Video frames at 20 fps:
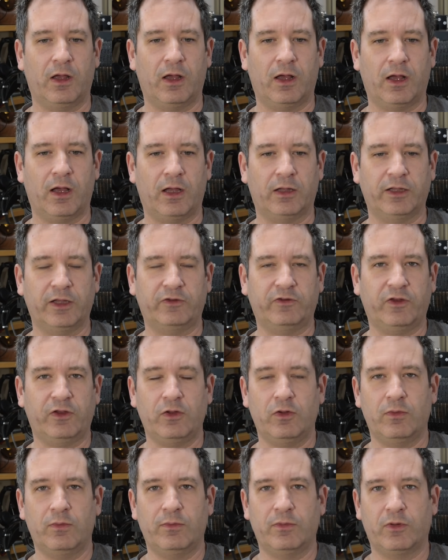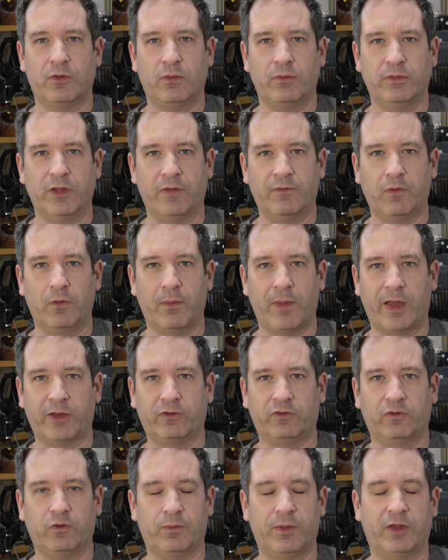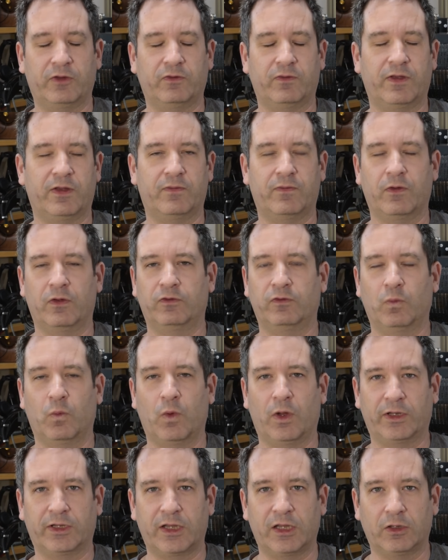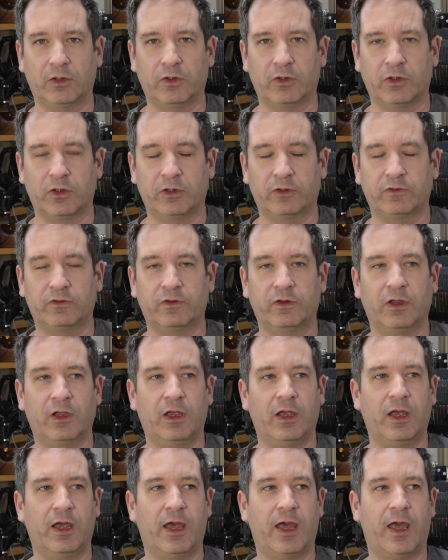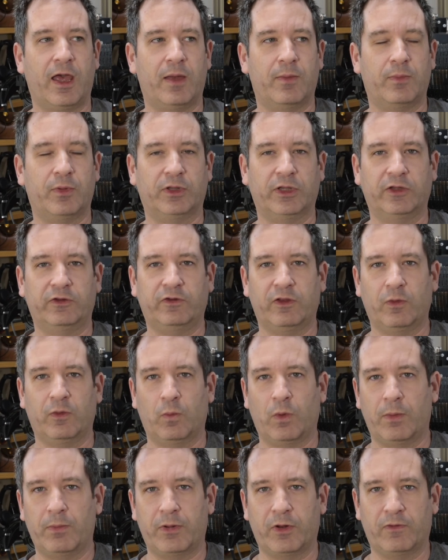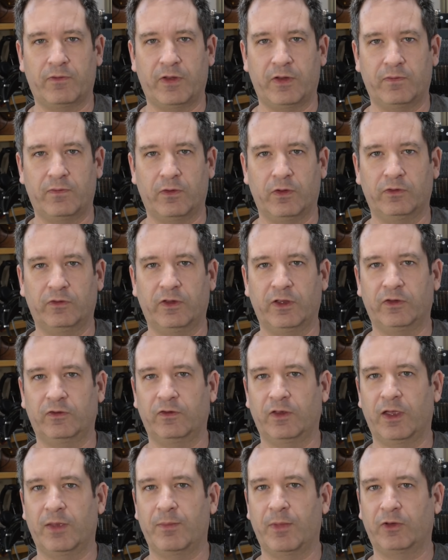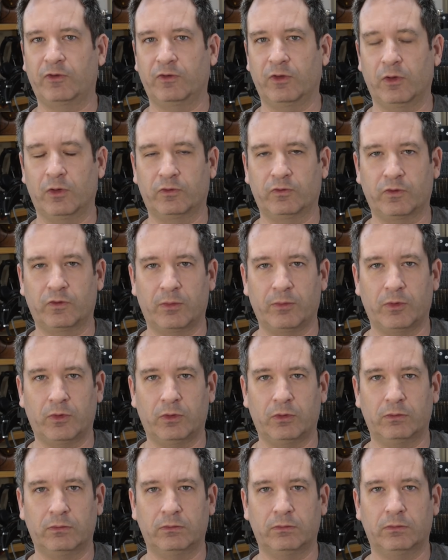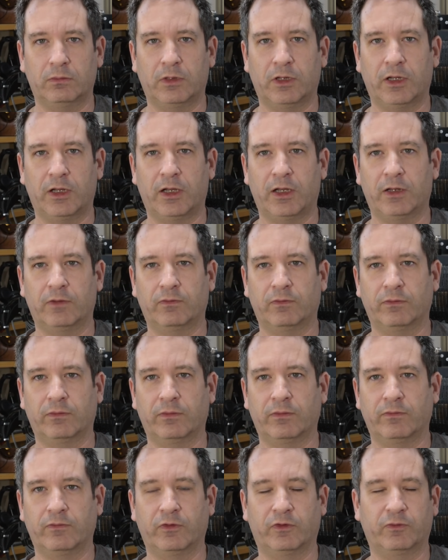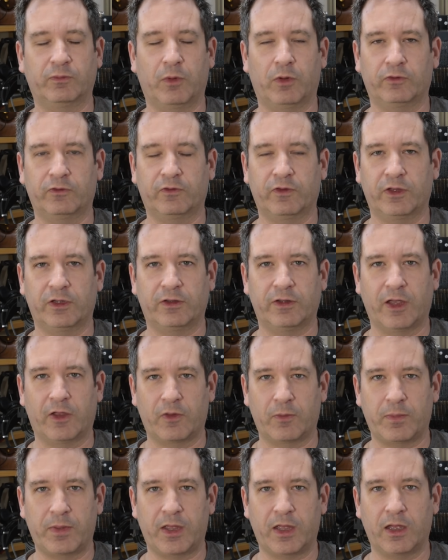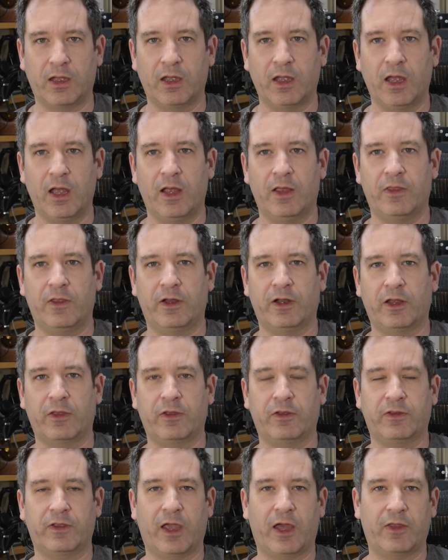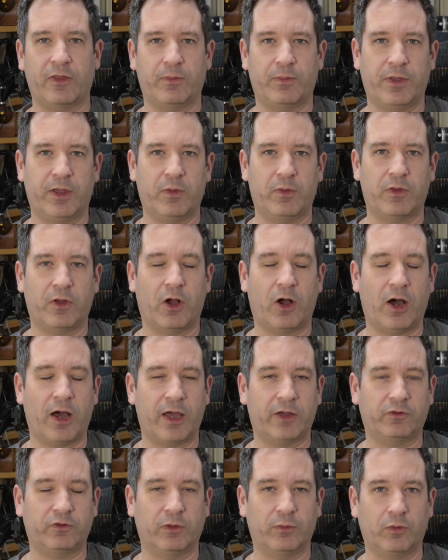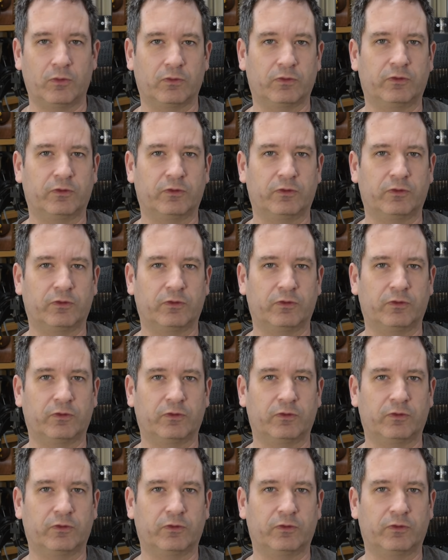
let's say you level match two pairs of headphones at 1 kilohertz, but let's say that one pair of headphones has a much lower treble response than the other pair. Then I think the other pair with a higher treble